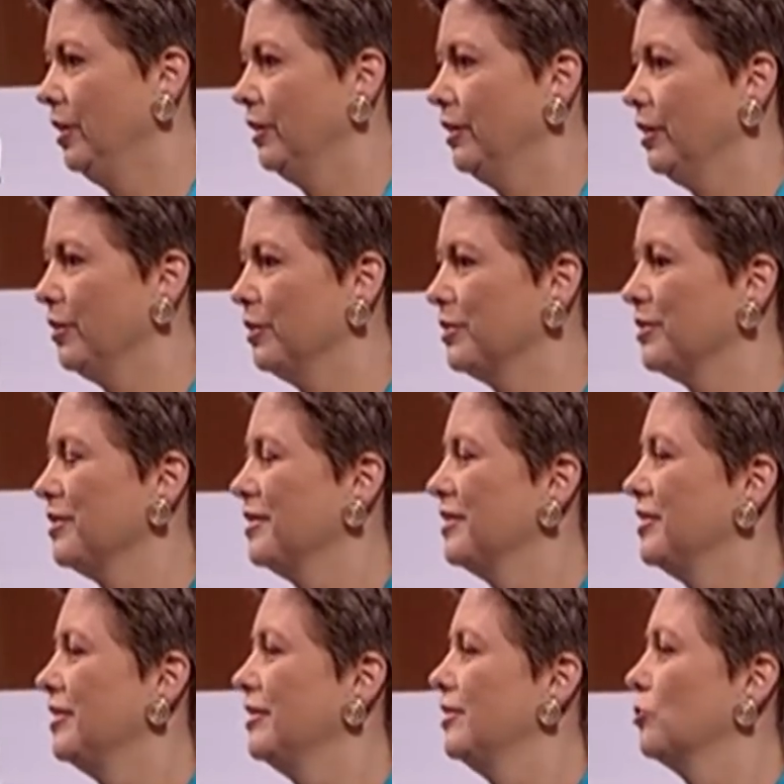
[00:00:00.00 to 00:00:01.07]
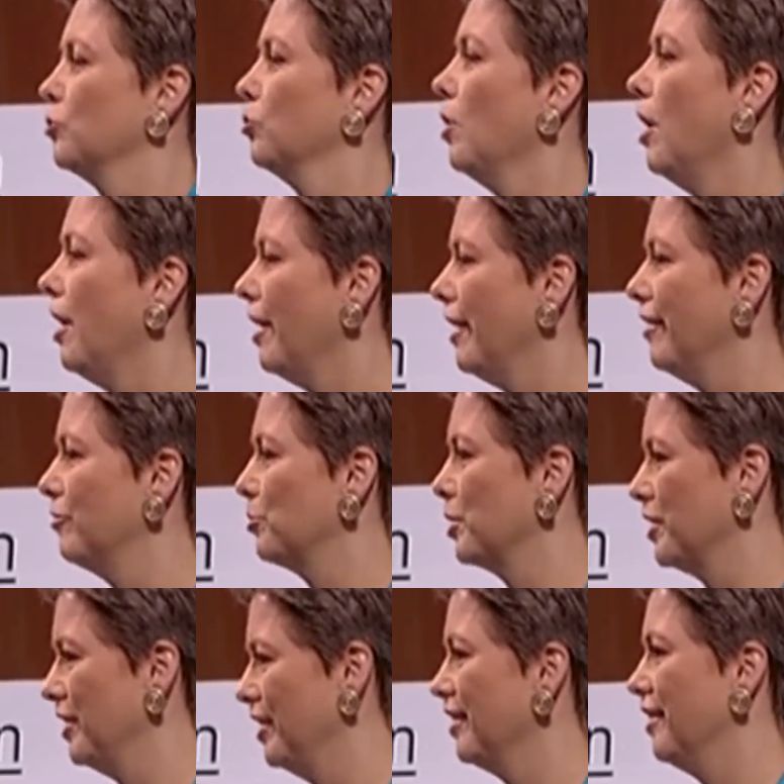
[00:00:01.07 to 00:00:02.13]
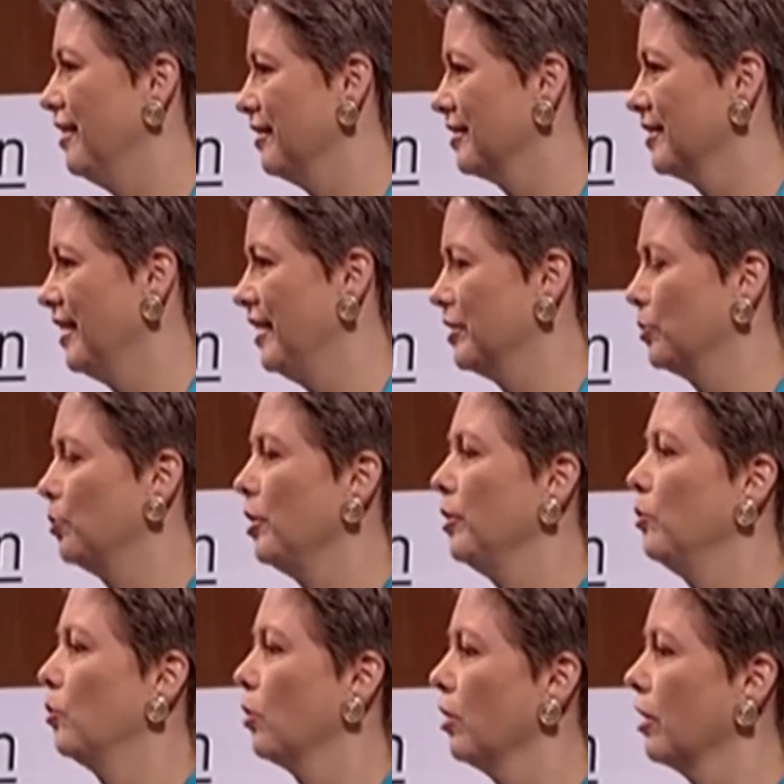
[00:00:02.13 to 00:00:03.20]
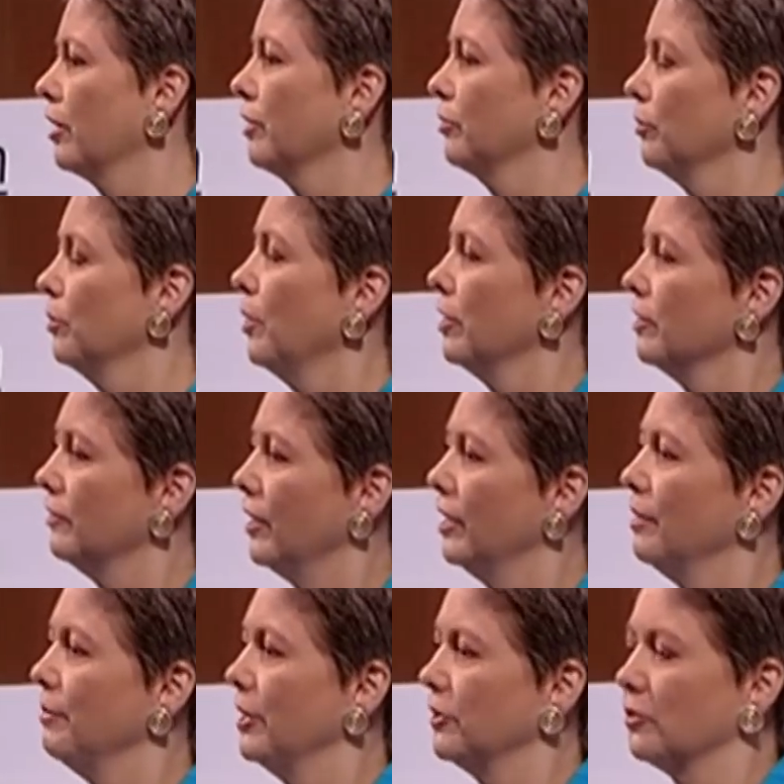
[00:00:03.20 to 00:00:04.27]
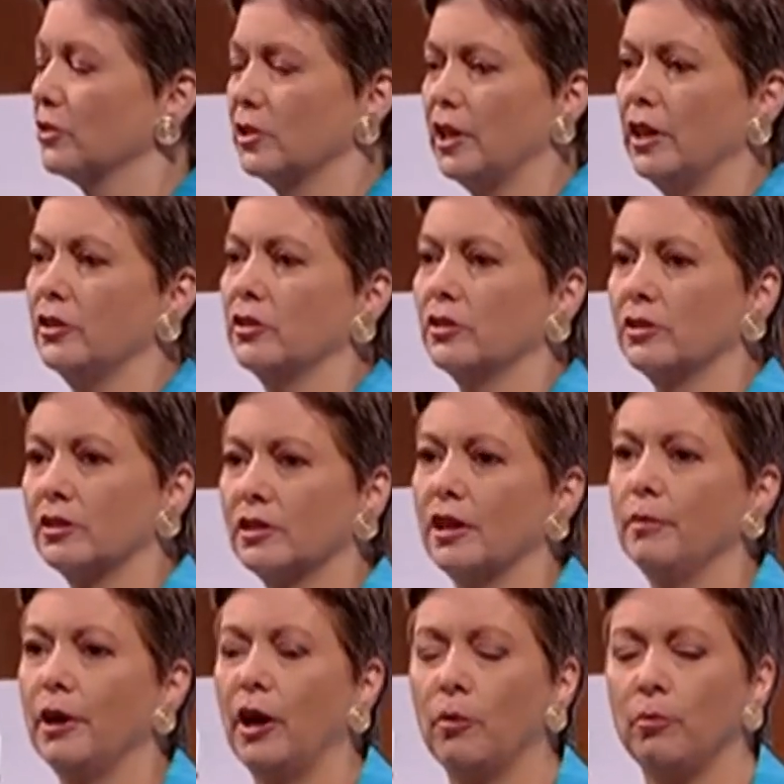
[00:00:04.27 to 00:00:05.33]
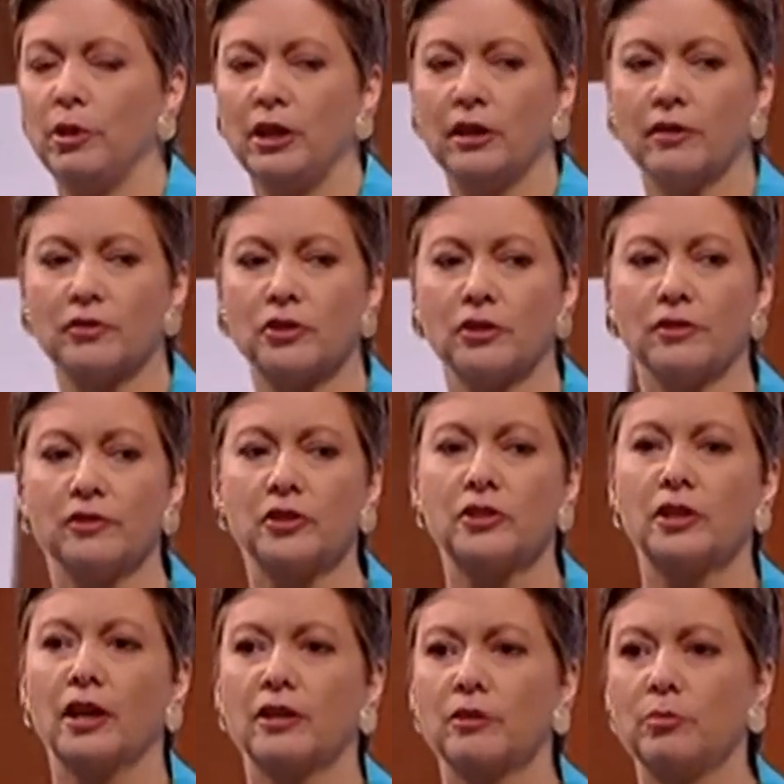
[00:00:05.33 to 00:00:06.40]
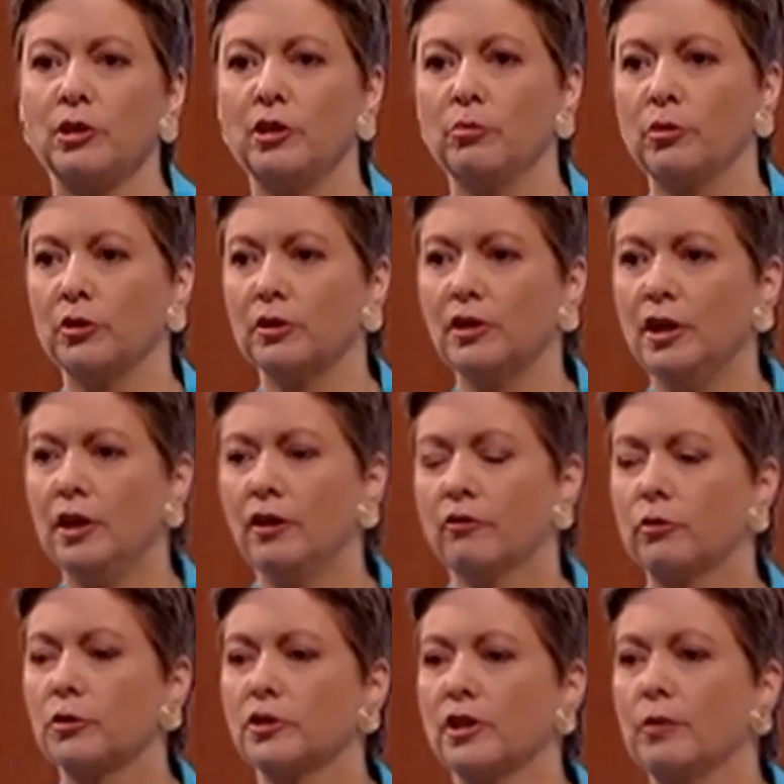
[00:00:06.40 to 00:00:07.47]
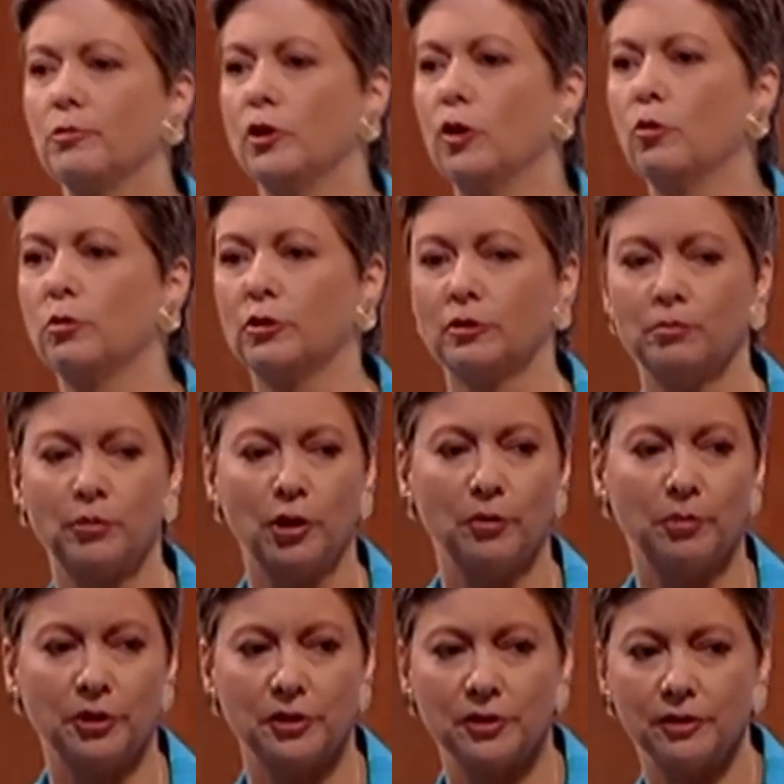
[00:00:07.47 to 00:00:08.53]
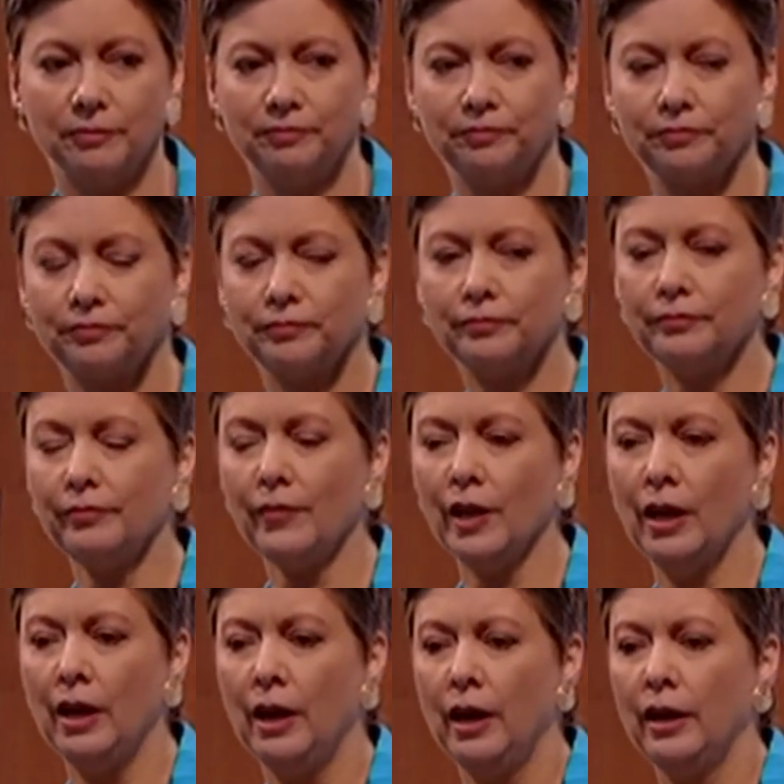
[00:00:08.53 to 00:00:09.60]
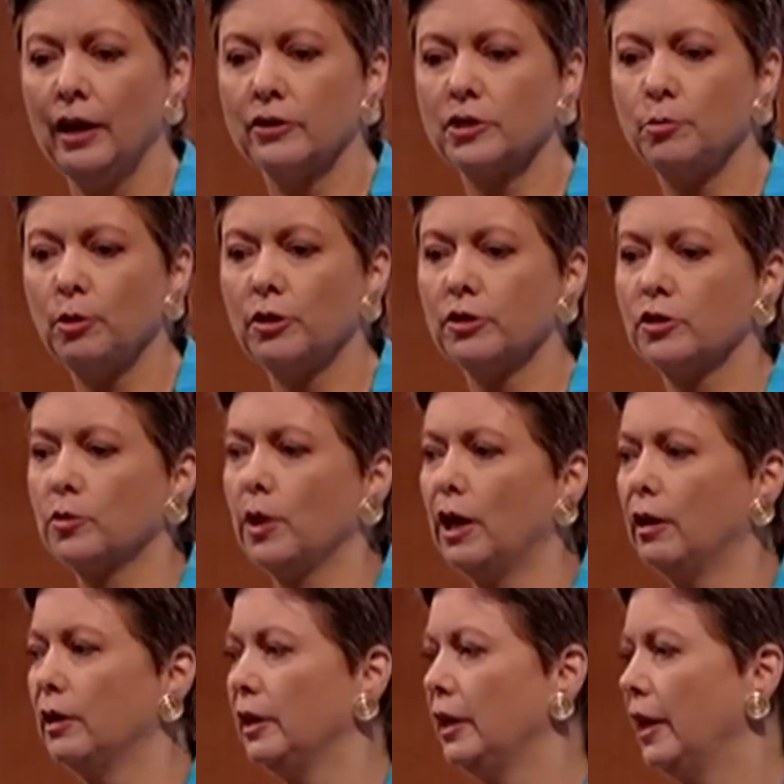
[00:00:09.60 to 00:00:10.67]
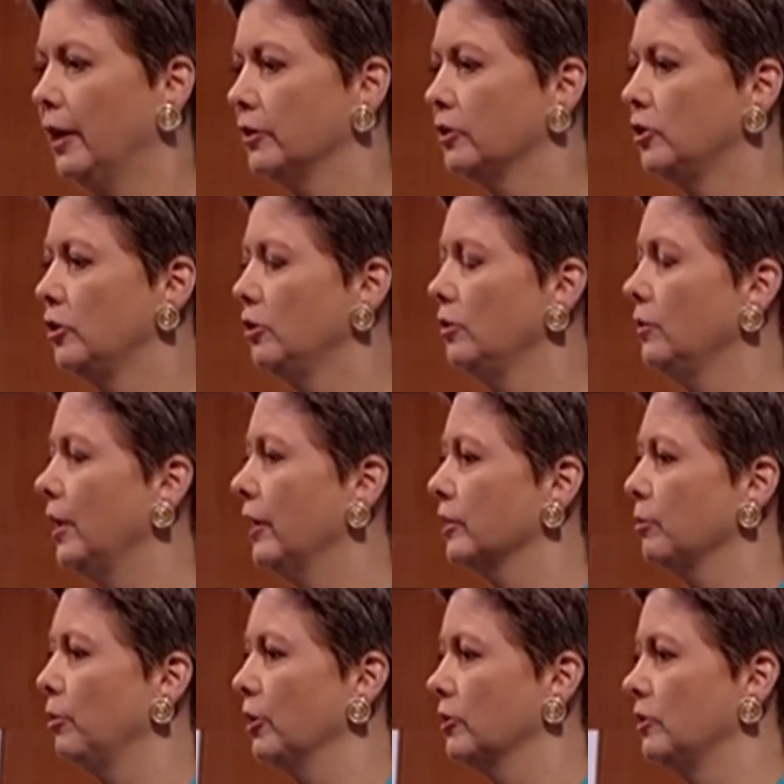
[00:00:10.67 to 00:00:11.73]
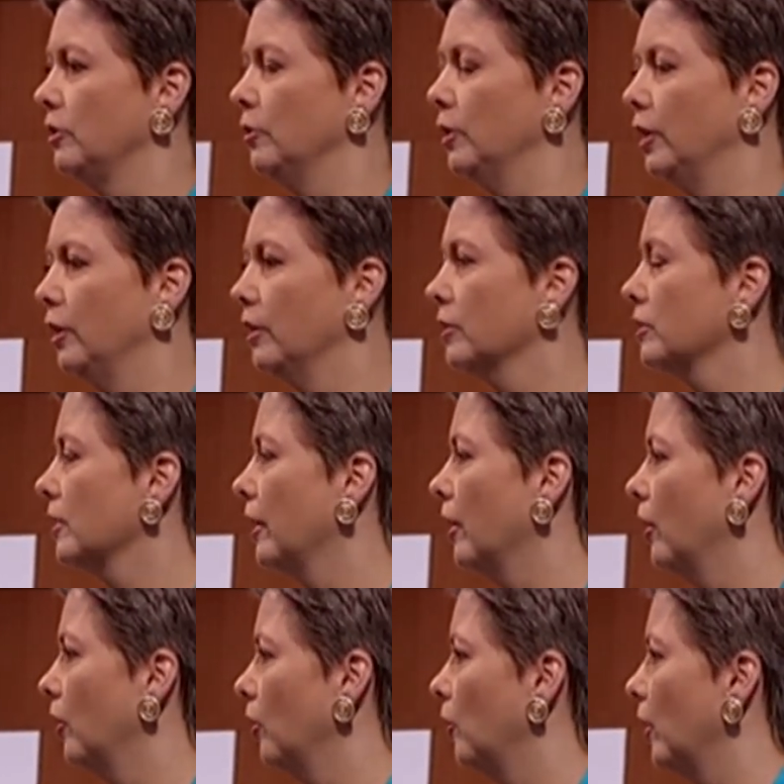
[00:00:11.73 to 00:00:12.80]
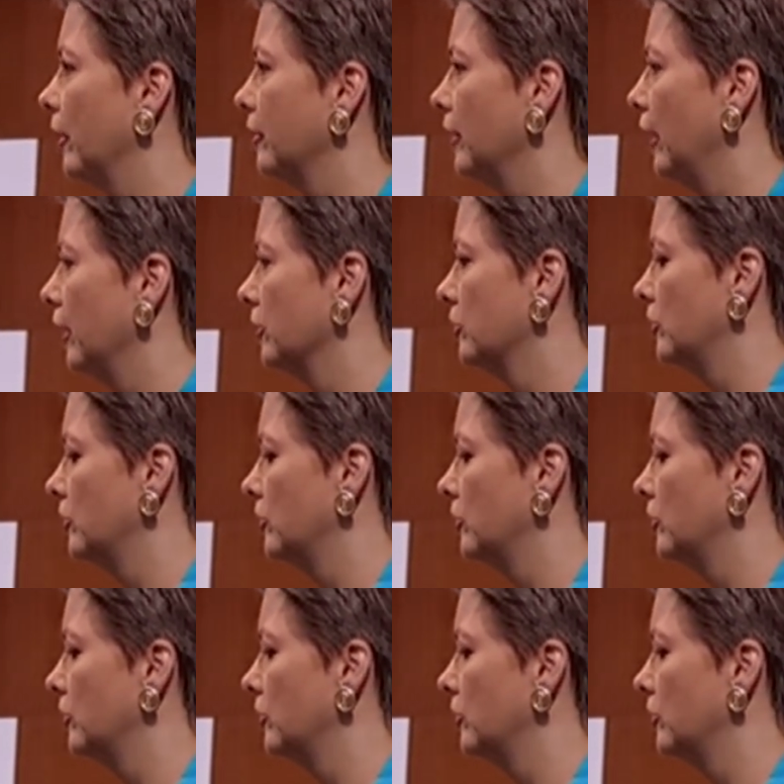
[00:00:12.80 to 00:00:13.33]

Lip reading: There is this drive within us as we work through our developmental stages to somehow be of service to other people for some noble purpose. Now, spirituality has two aspects to it, and this I owe a thanks